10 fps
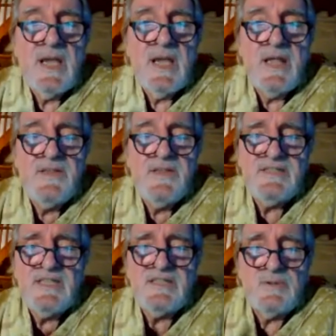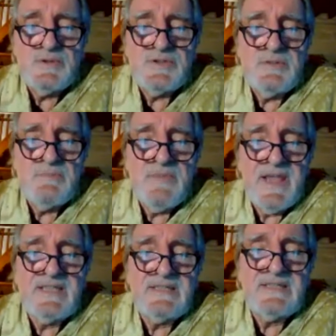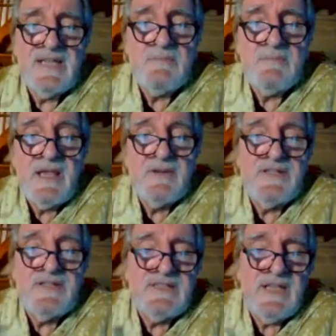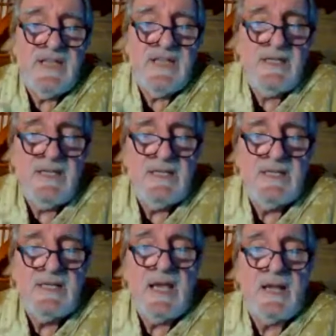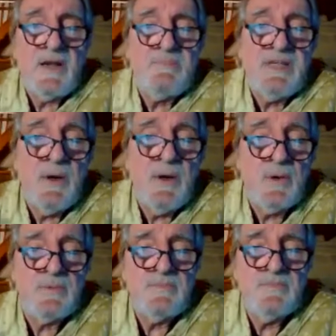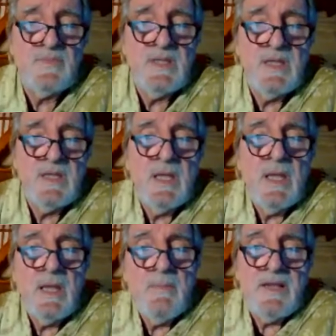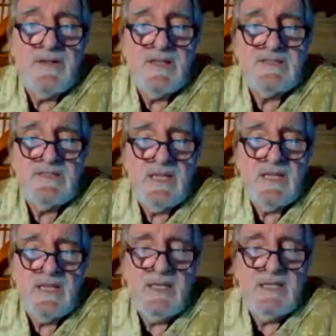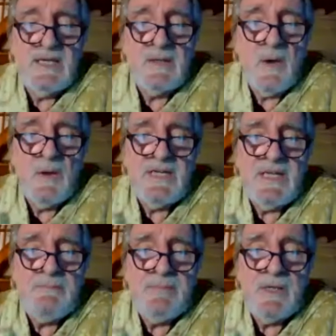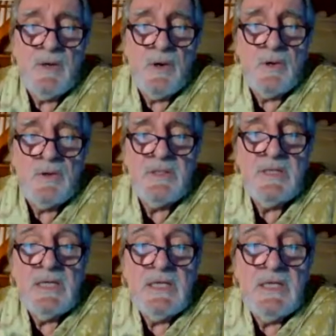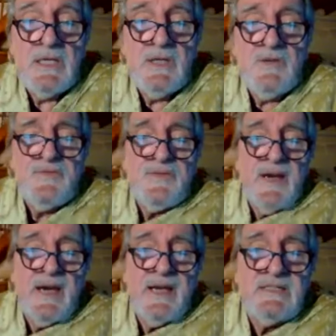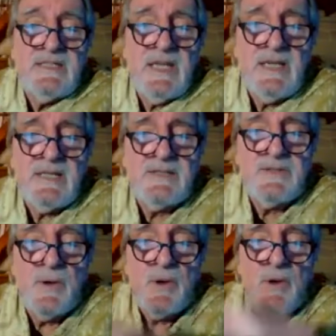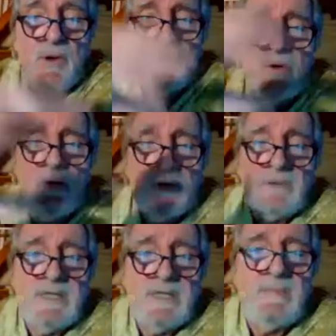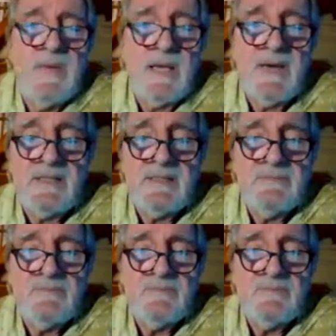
And this exclusion makes that my understanding cannot be whole. My understanding can only be whole if I take the whole in my mind.